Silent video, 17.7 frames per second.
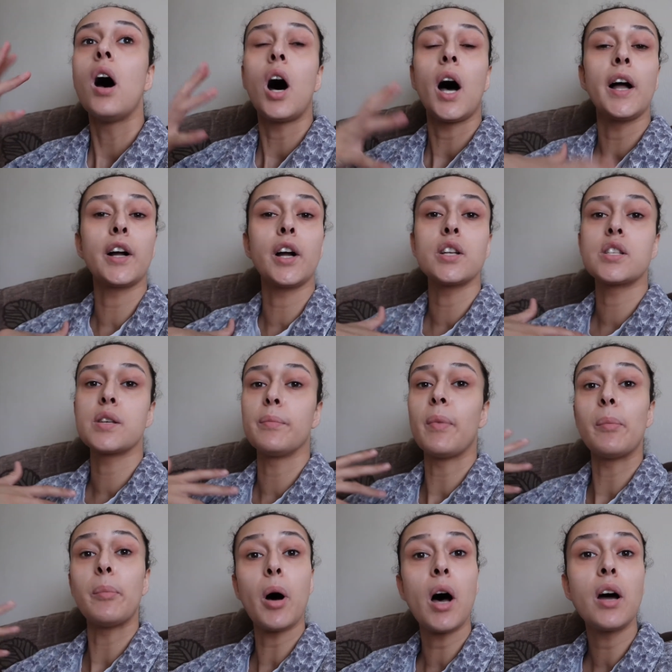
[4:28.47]
I go to
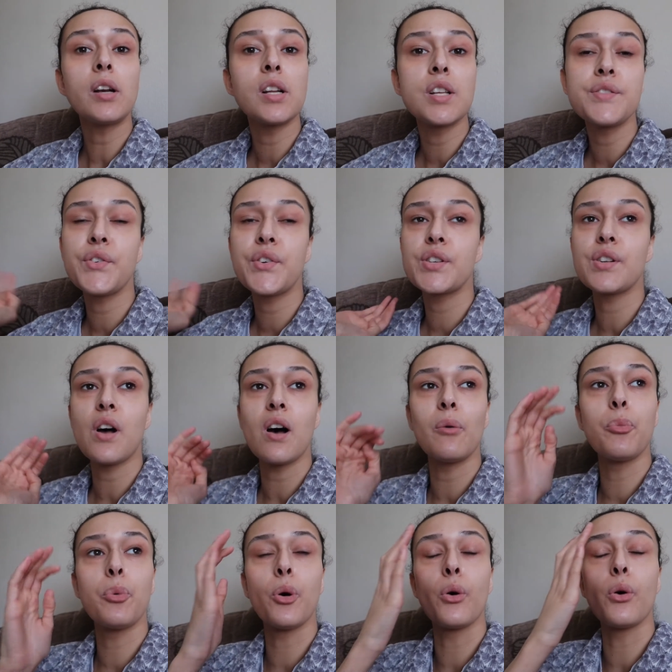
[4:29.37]
my partners for
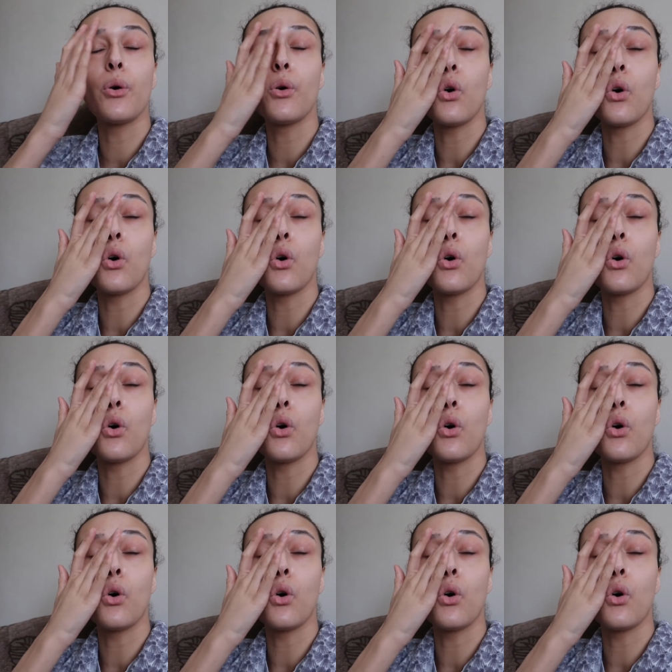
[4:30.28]
example